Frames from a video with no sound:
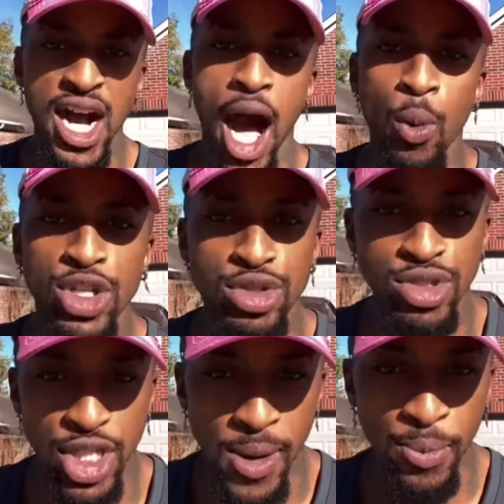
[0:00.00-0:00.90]
I want
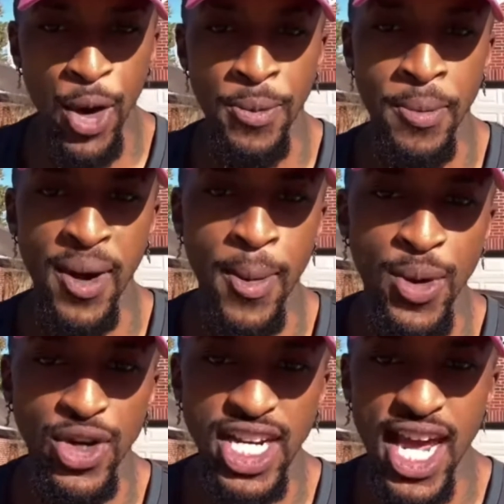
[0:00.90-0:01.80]
you jump roping butt
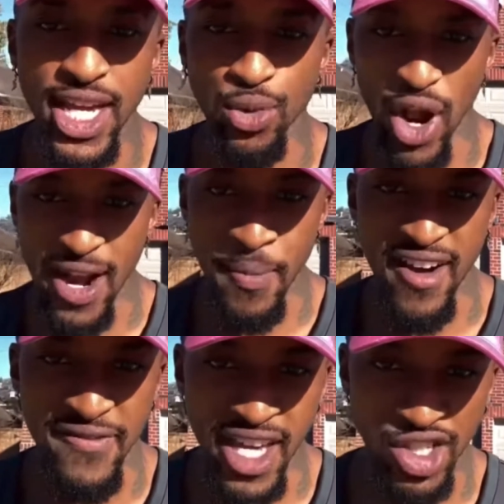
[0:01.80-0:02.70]
booty naked right in
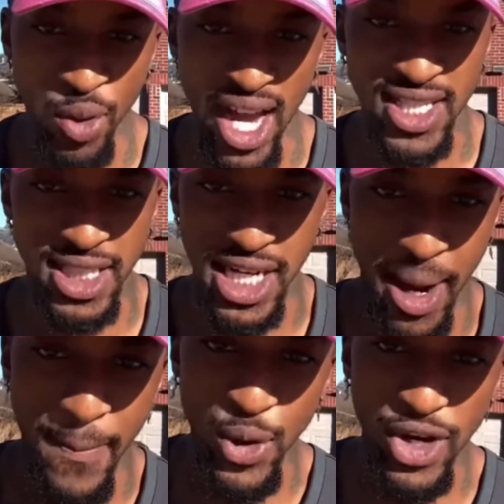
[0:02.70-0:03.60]
my face so I can see
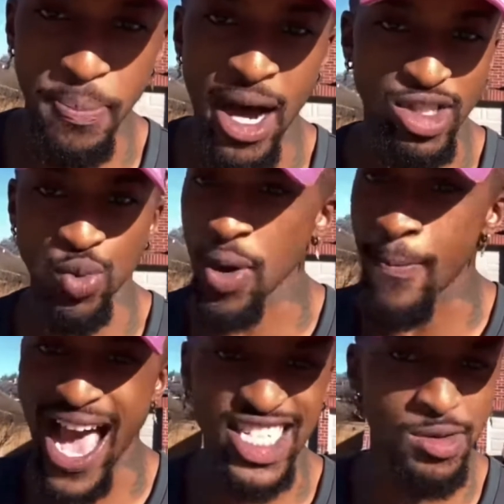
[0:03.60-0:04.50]
that booty bouncing
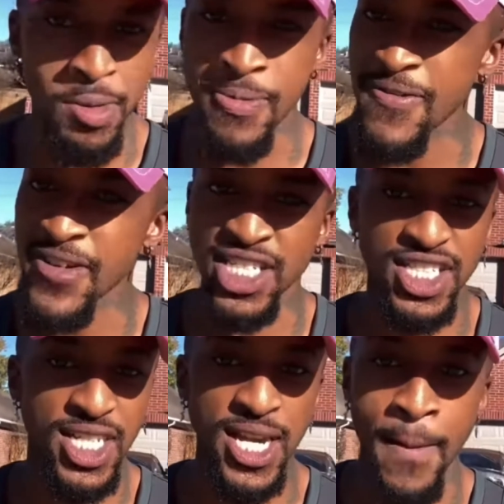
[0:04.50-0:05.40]
with maximum
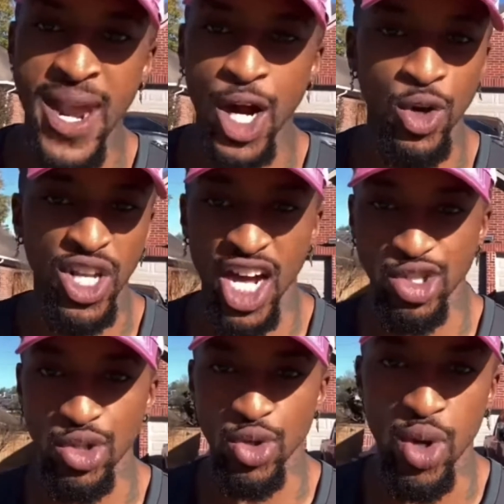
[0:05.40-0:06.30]
efficiency. I'm not gonna lie
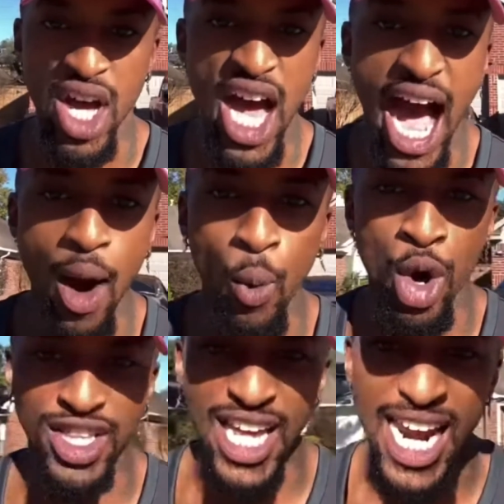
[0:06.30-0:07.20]
to you. I
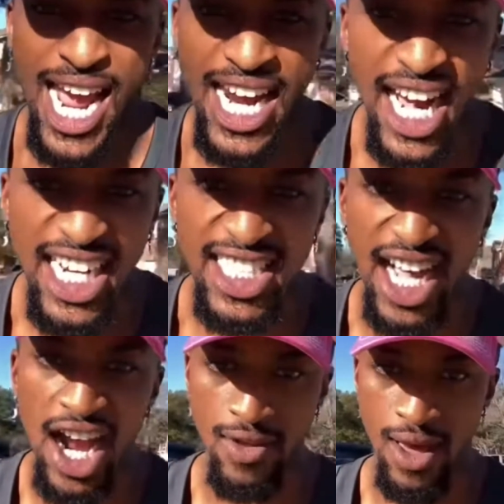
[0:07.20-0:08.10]
want that and I
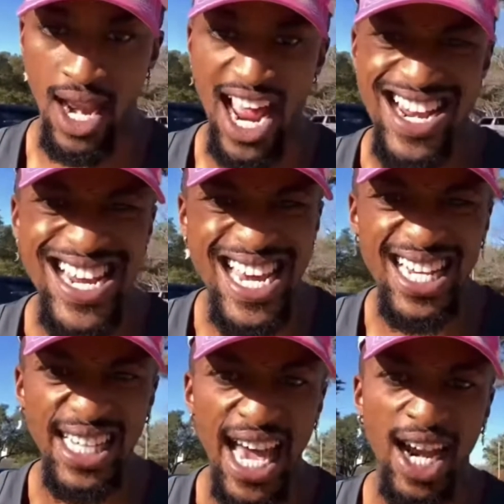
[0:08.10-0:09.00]
desire that. I
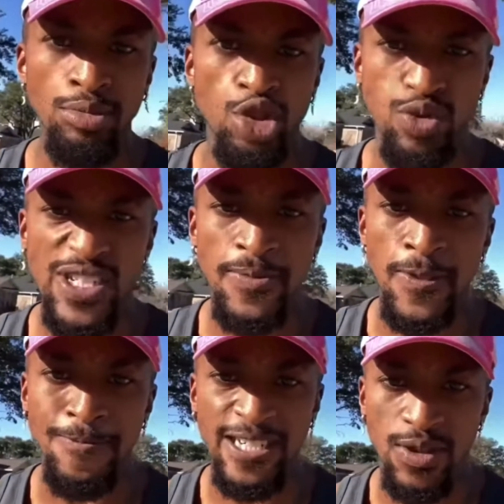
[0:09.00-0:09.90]
need that. I'm dreaming
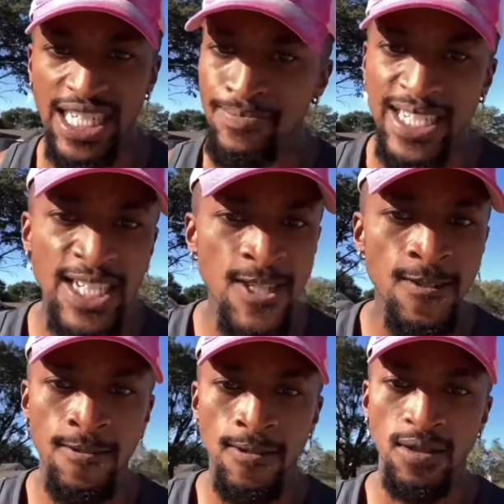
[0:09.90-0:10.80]
about that, man.
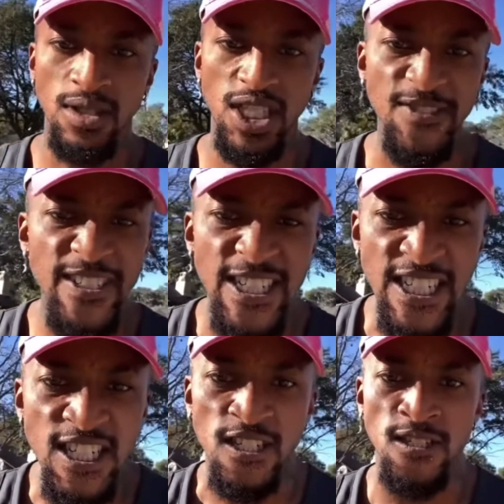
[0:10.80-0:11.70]
Give it
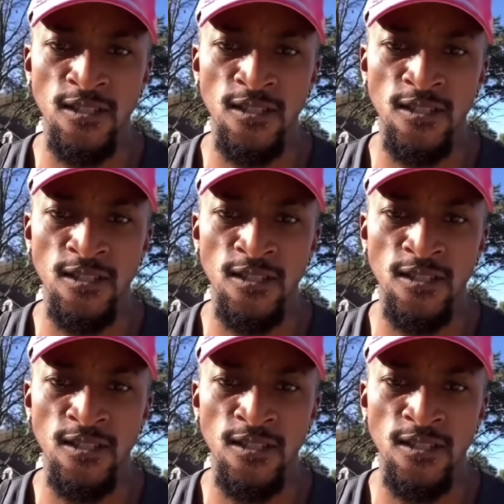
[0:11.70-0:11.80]
here.